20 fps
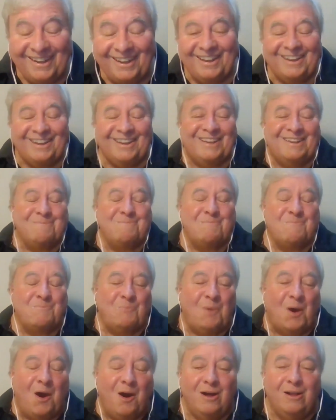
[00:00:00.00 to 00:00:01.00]
And
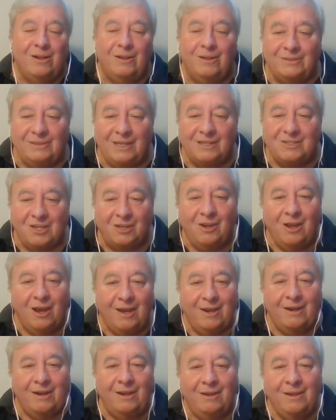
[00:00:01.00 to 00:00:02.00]
Paul does a
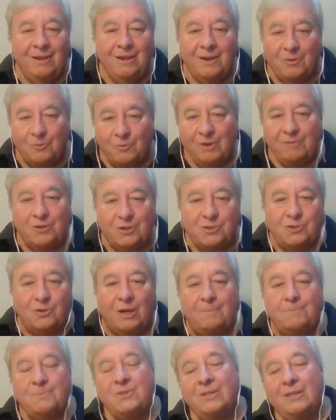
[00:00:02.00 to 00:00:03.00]
lot of river
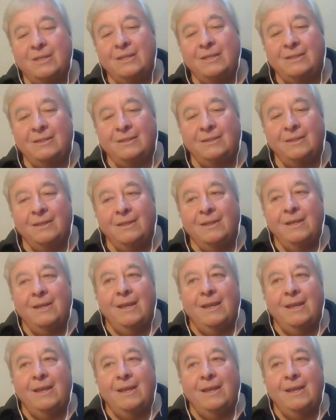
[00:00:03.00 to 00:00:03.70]
trips, and